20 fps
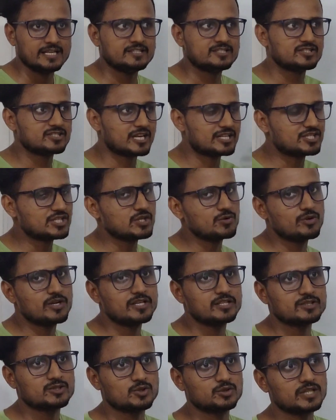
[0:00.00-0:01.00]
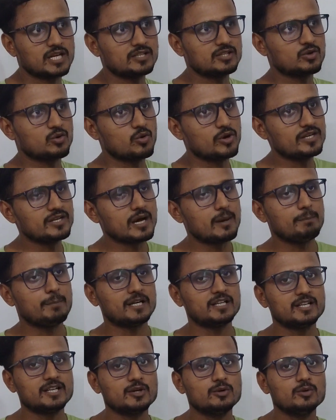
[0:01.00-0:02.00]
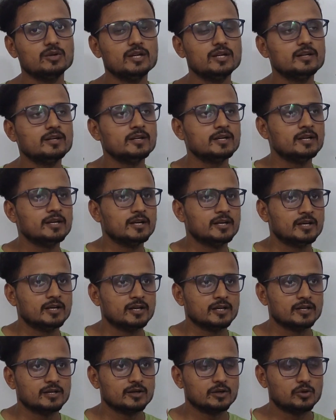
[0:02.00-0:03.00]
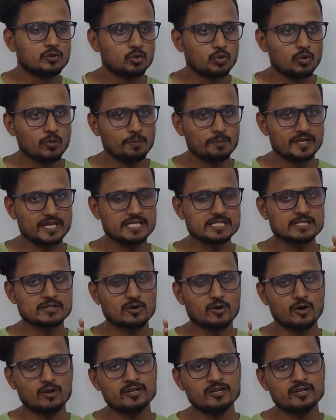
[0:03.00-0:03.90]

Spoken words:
in such a way so that when a particular group is